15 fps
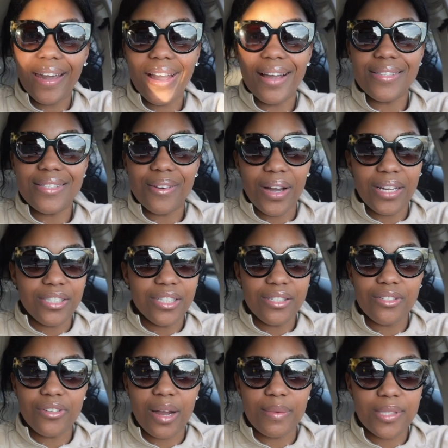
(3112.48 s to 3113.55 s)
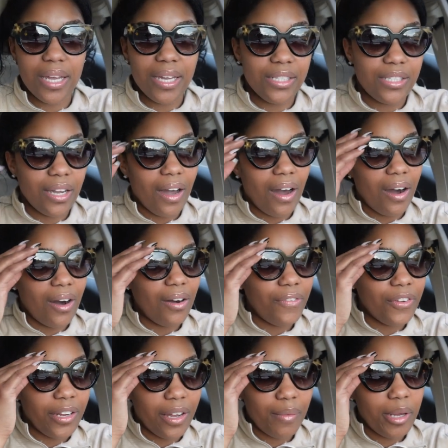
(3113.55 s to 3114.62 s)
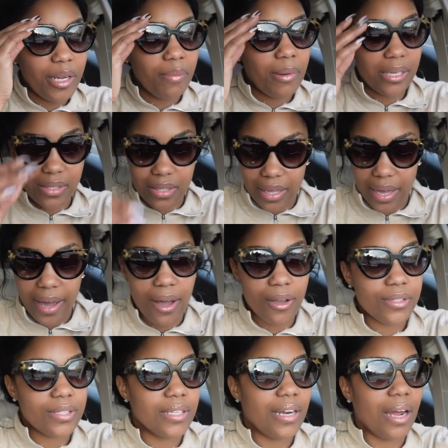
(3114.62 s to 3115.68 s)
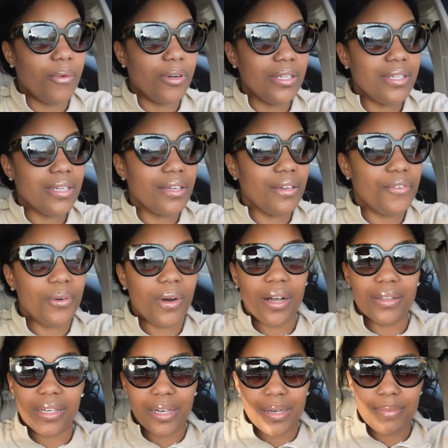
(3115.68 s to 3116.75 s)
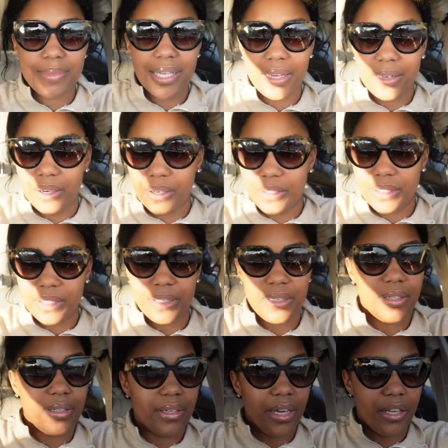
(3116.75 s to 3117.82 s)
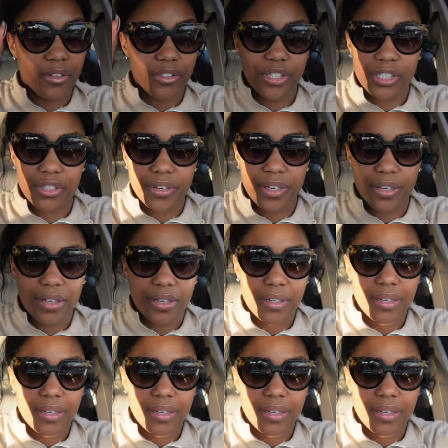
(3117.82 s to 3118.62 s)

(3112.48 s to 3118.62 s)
guys, so I just dropped AJ off and now I'm headed back to the house, and I wanted to give you all an update on the energy drink.